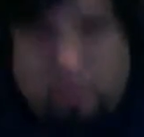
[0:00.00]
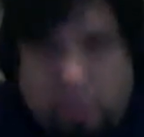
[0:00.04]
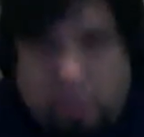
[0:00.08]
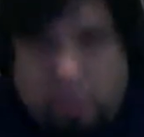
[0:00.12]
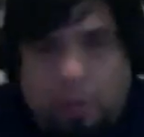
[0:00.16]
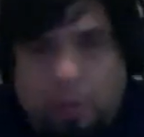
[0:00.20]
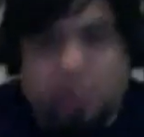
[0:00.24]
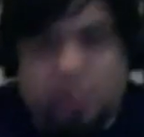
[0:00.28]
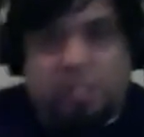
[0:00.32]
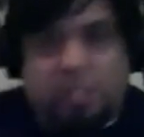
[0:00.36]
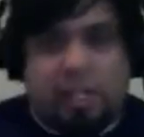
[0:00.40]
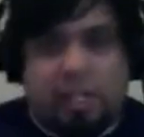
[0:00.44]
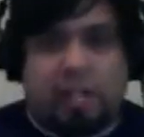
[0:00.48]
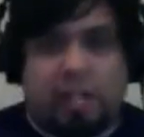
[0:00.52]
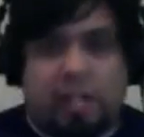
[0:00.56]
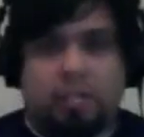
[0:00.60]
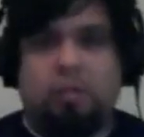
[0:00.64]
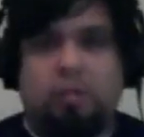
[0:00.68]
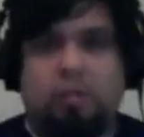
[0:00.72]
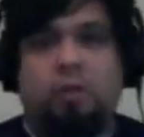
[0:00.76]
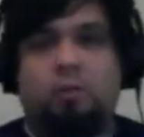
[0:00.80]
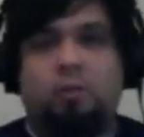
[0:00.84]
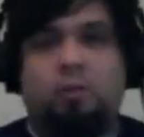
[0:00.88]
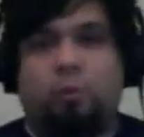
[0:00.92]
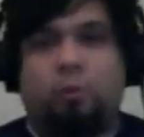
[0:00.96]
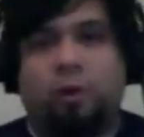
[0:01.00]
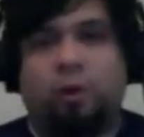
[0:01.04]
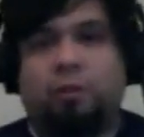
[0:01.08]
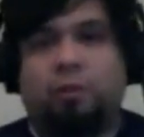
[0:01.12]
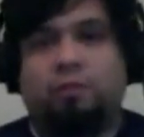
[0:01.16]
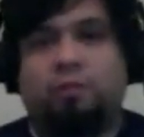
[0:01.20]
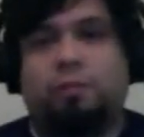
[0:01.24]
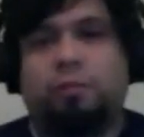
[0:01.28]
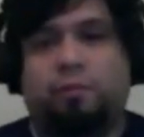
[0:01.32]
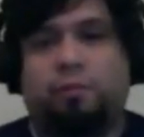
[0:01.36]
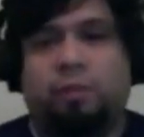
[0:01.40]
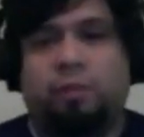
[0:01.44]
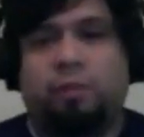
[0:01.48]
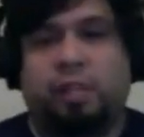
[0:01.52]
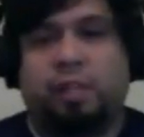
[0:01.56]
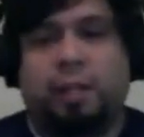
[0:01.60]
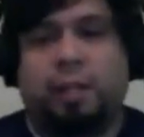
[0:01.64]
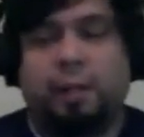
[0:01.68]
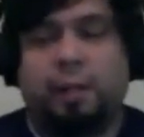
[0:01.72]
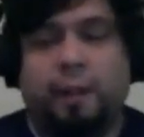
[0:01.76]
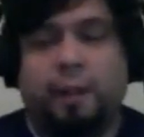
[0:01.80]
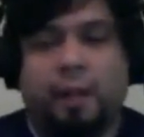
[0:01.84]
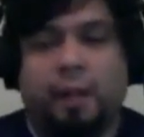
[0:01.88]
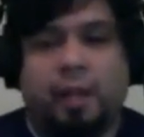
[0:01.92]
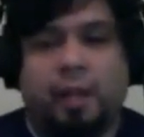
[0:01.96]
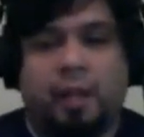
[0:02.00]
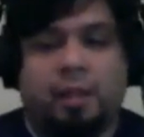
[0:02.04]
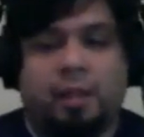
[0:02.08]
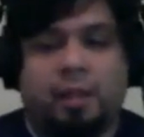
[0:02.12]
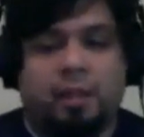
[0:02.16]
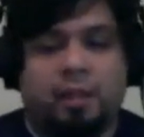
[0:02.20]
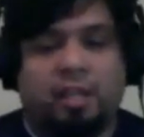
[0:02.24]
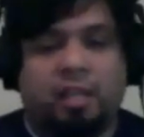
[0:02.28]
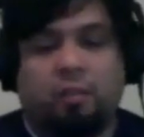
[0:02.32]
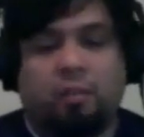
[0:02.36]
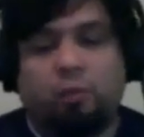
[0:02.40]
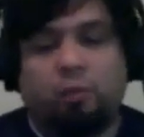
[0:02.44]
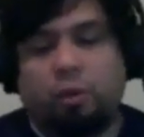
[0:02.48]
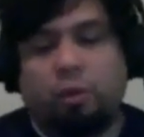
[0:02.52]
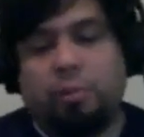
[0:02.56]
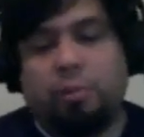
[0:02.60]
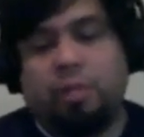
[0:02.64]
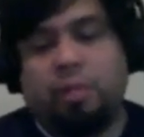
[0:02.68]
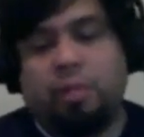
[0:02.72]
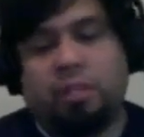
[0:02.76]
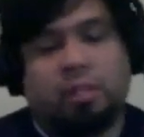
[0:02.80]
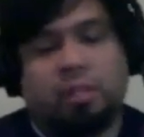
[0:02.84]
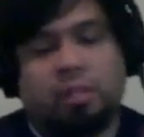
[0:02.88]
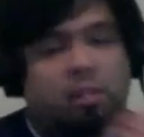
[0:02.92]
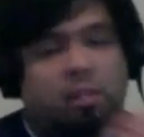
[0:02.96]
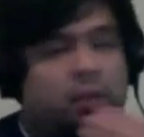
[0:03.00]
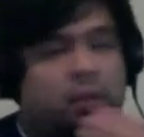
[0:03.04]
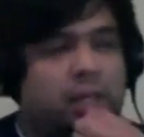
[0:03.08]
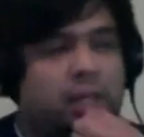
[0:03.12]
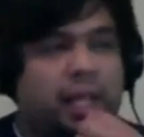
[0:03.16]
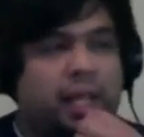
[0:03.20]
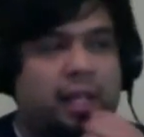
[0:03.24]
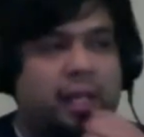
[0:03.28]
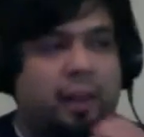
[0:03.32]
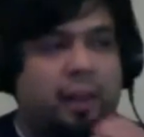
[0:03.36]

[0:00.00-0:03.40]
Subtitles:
It's not, you don't work for free. This woman is like